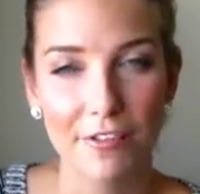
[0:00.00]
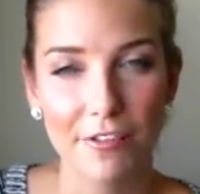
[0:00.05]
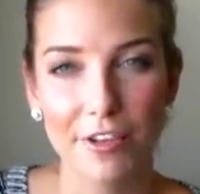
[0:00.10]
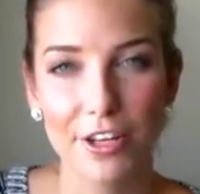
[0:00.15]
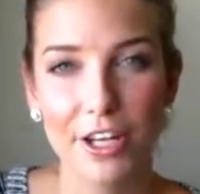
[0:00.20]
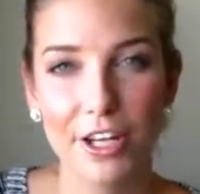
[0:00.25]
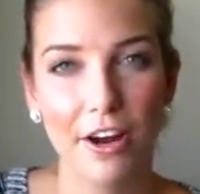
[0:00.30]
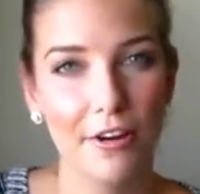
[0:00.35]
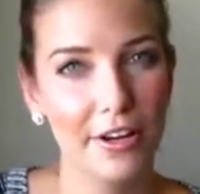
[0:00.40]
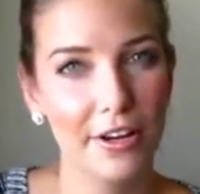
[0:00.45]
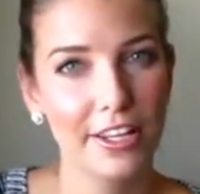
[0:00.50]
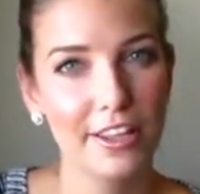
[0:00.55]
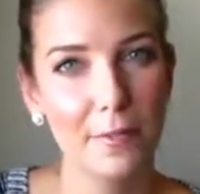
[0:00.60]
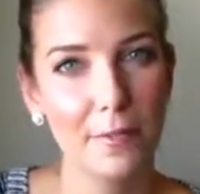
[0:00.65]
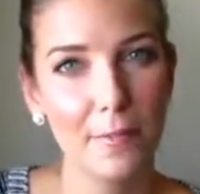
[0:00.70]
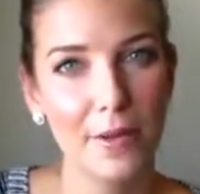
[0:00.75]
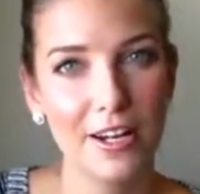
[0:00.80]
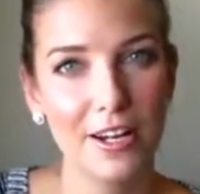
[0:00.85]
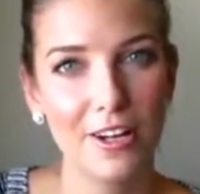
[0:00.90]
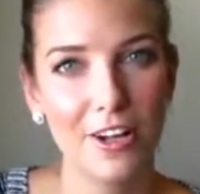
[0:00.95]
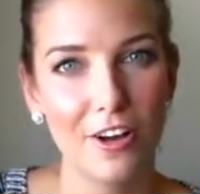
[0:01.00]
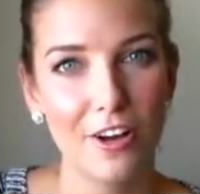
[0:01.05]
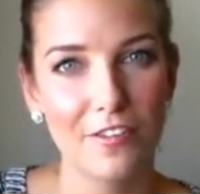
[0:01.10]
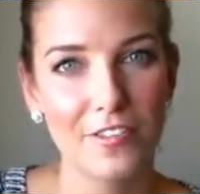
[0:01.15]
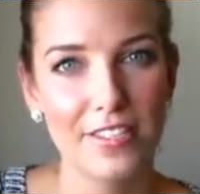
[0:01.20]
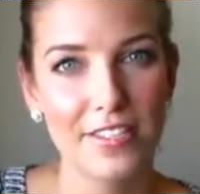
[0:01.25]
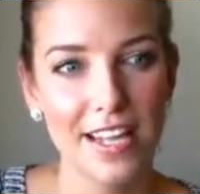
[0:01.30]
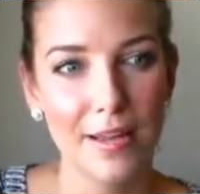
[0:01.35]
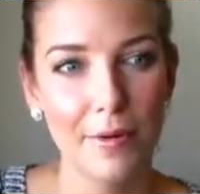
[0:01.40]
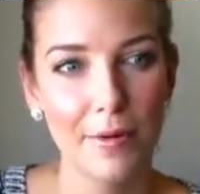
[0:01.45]
If you're going in the middle
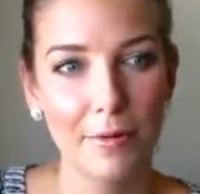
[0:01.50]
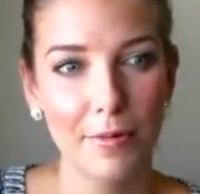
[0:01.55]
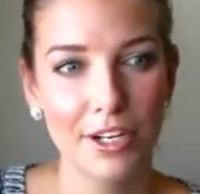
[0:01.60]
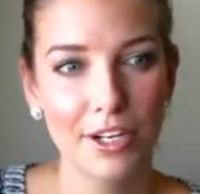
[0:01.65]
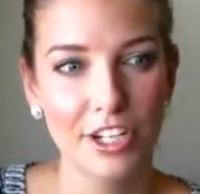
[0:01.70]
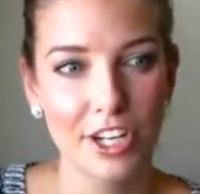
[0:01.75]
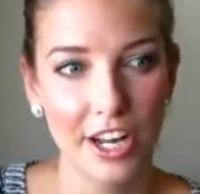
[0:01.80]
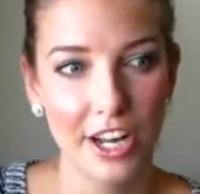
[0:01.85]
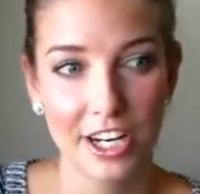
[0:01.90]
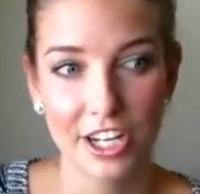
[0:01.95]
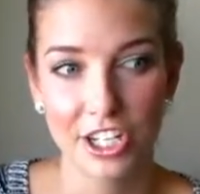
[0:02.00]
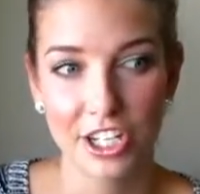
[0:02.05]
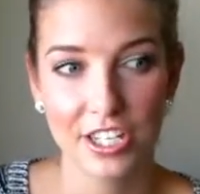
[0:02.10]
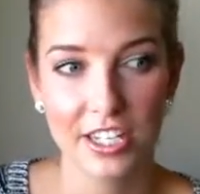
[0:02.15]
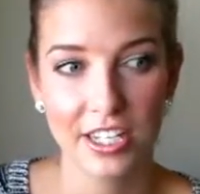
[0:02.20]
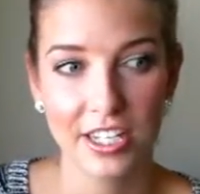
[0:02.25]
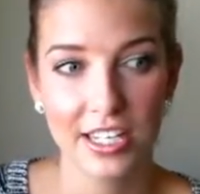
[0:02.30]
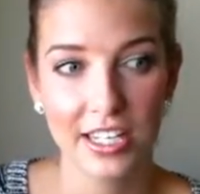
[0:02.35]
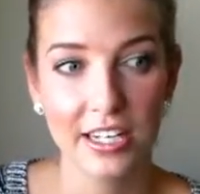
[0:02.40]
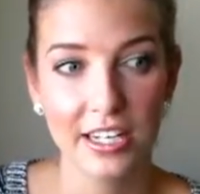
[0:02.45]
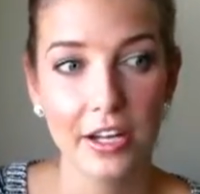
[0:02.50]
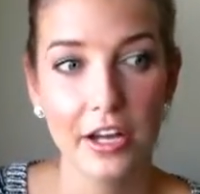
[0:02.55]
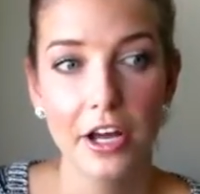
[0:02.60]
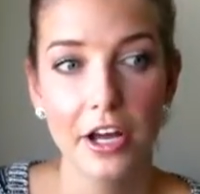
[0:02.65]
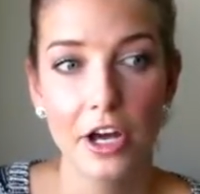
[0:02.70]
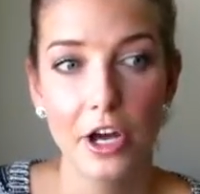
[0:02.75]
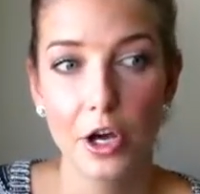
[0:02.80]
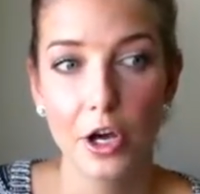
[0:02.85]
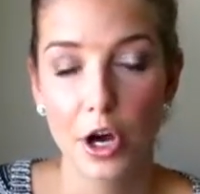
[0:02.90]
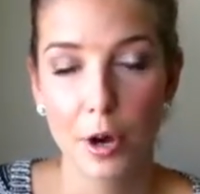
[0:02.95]
of summer, which I actually did
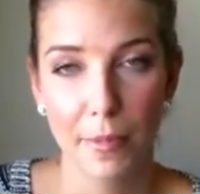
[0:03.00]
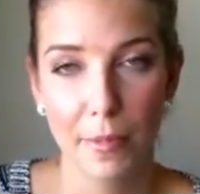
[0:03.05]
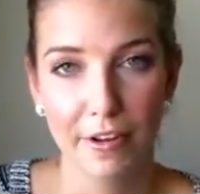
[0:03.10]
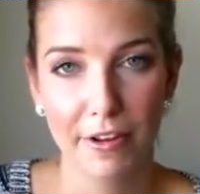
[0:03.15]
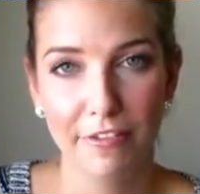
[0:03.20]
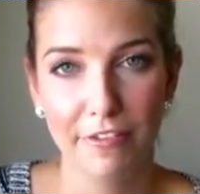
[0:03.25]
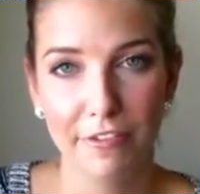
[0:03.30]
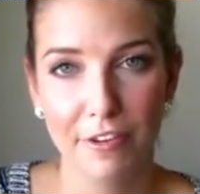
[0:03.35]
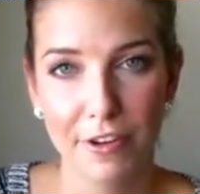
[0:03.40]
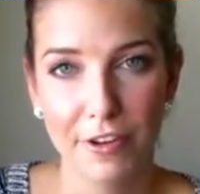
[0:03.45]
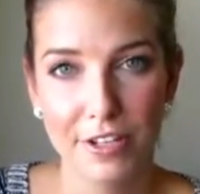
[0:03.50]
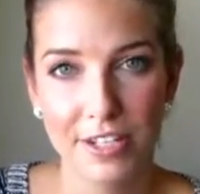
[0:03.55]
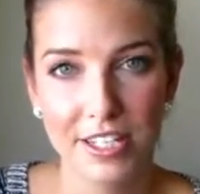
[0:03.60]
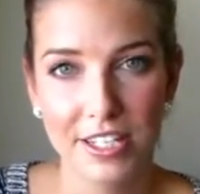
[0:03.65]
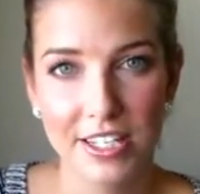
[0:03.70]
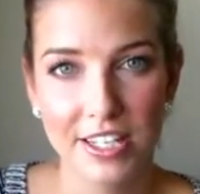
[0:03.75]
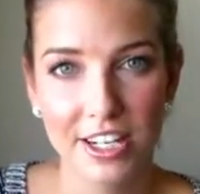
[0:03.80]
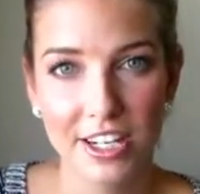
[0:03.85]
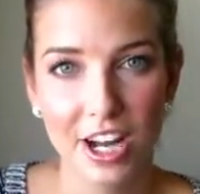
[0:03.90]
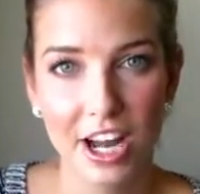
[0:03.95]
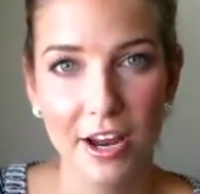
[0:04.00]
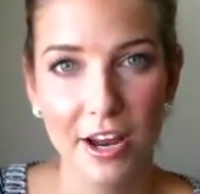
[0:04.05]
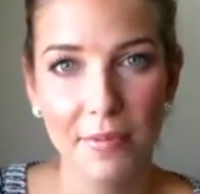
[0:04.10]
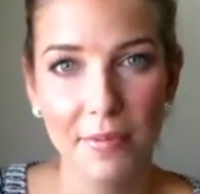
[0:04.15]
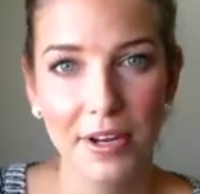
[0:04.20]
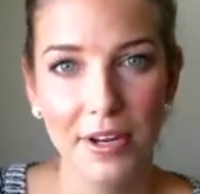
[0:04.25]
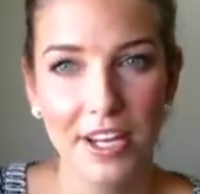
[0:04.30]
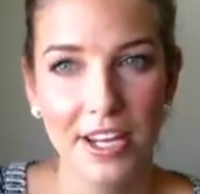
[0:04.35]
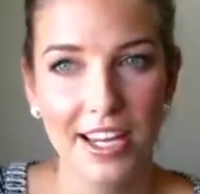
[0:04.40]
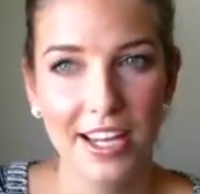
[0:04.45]
on my first
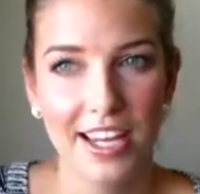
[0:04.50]
time,